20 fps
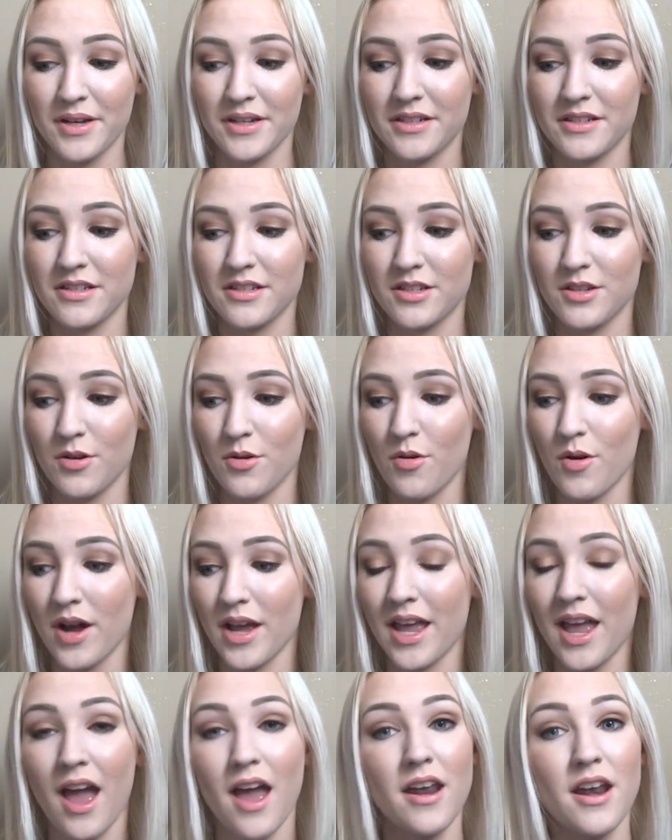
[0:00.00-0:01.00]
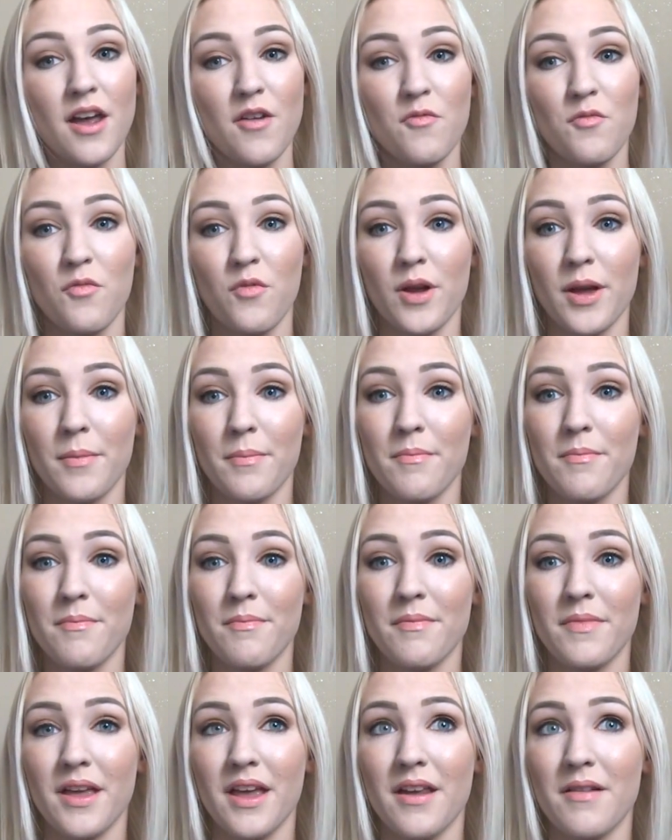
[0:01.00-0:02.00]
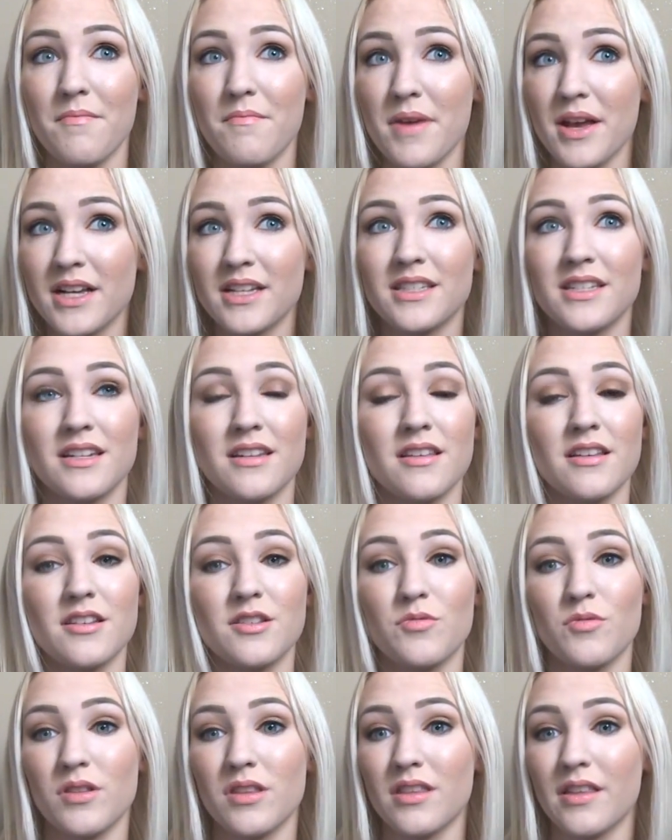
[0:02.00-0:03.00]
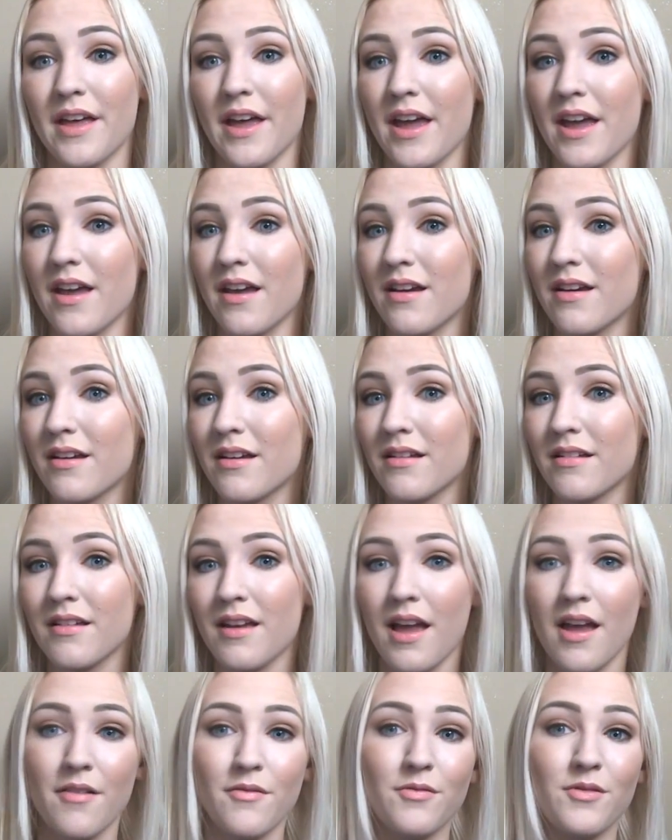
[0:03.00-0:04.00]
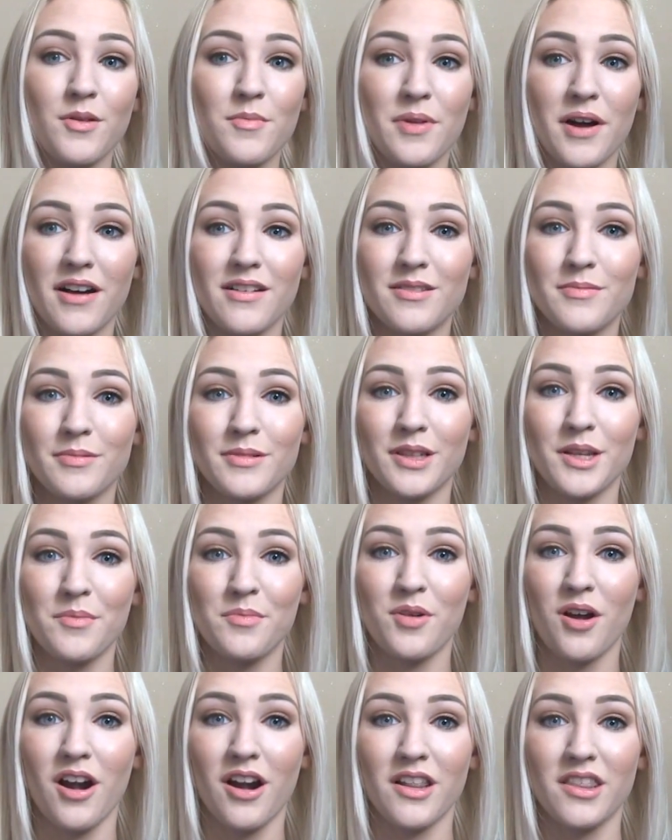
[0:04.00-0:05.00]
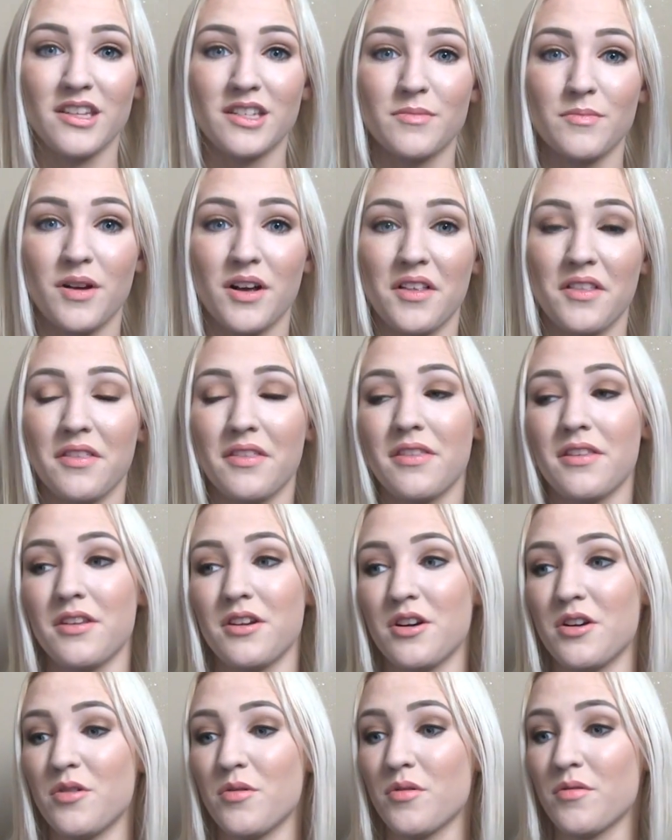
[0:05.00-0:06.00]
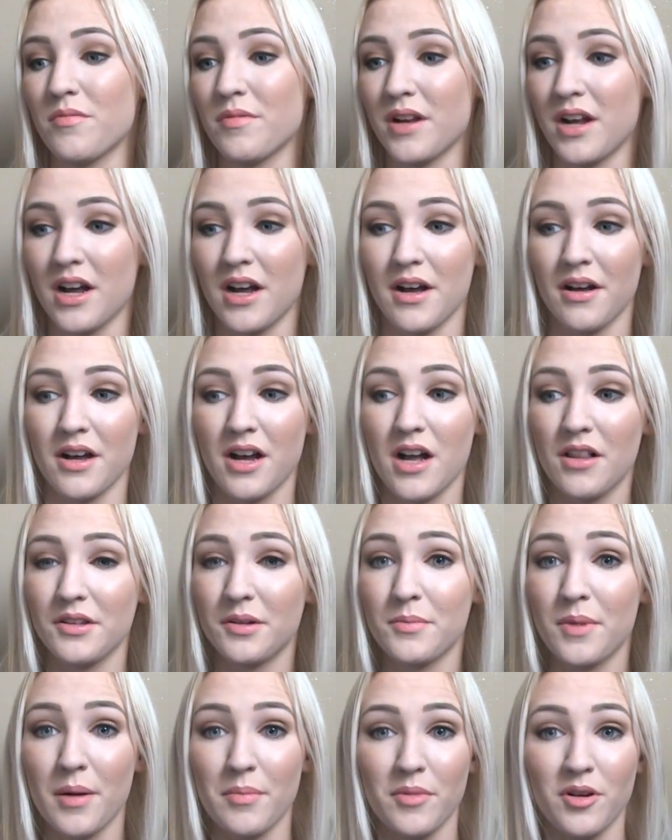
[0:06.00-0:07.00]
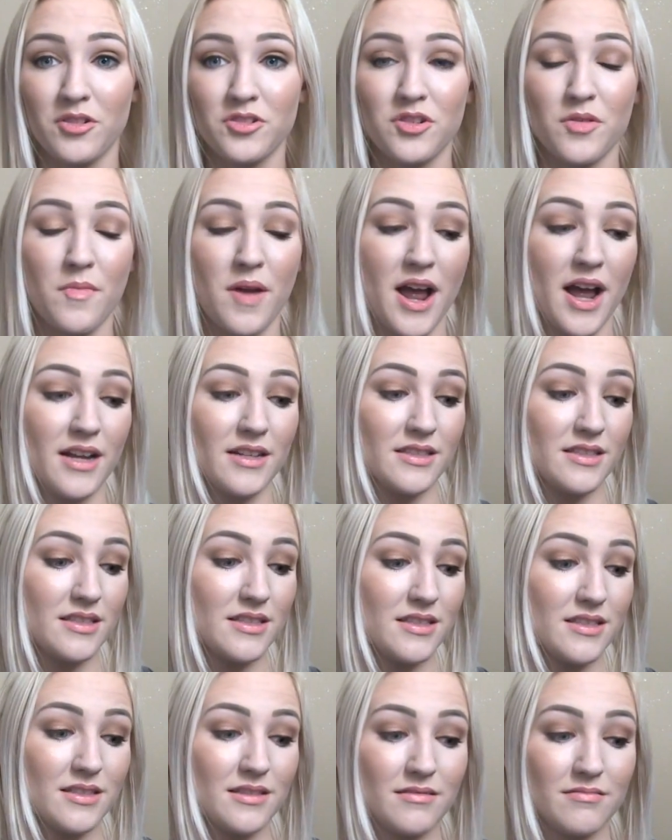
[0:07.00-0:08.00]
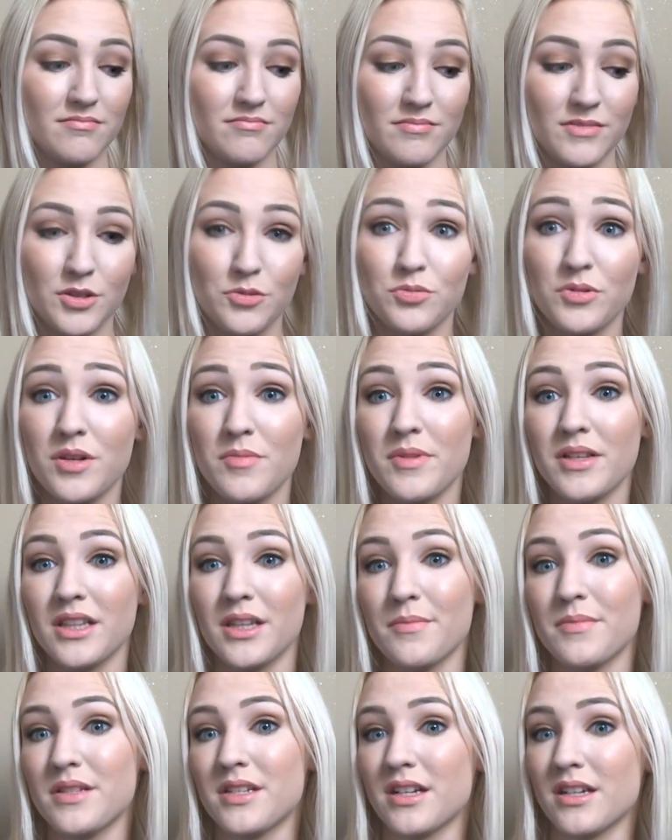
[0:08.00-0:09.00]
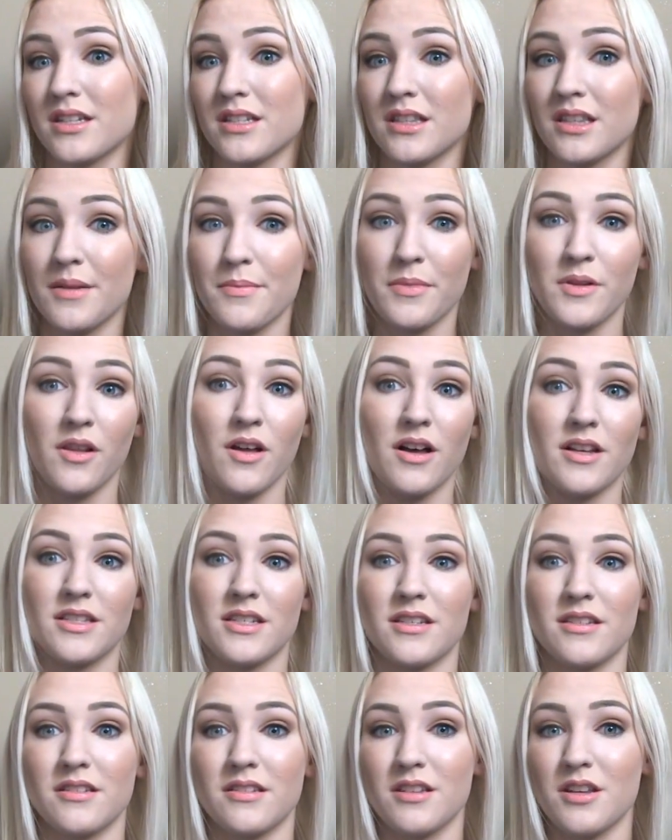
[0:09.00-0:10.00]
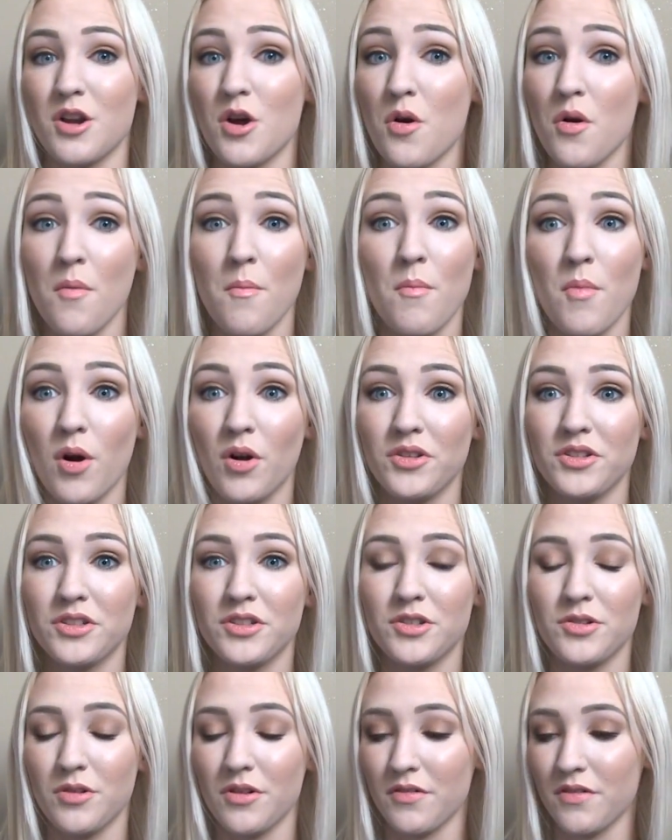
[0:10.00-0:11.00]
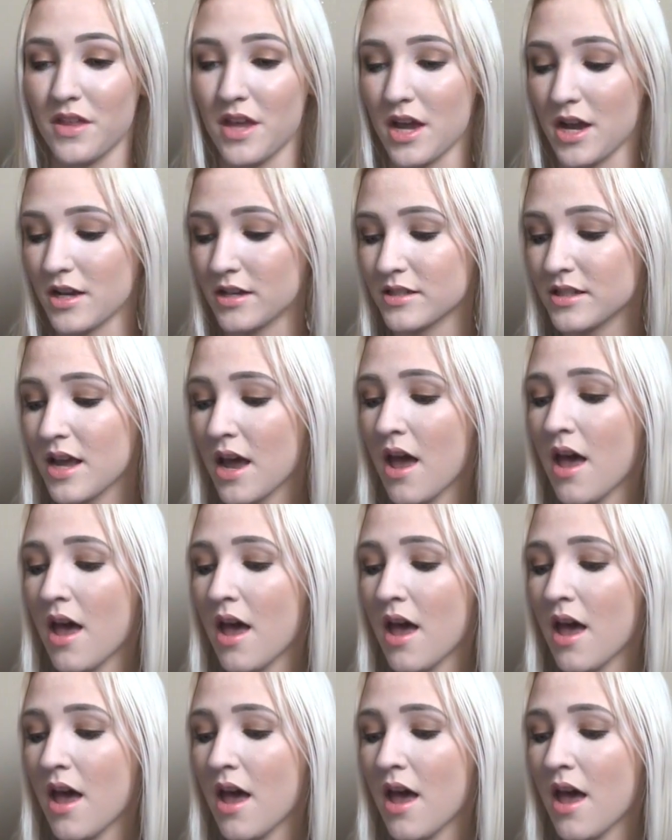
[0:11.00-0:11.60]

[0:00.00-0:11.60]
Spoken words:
So again, I went and mixed this with like every possible lip product this month, you know, ColourPop Ultra Mattes, creamy lipsticks, lip glosses, you know, a multitude of things.